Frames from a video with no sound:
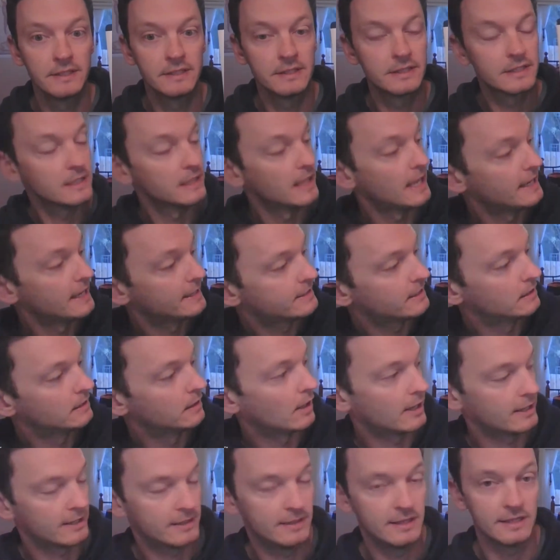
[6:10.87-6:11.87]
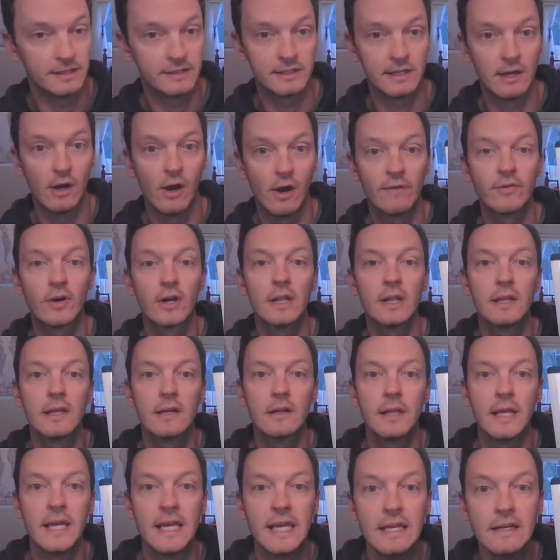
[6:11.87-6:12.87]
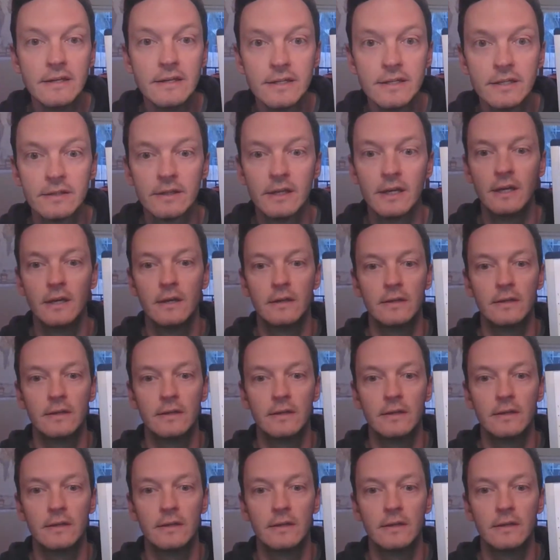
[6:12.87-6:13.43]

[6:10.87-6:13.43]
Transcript: slanted like this? I've got a little hint.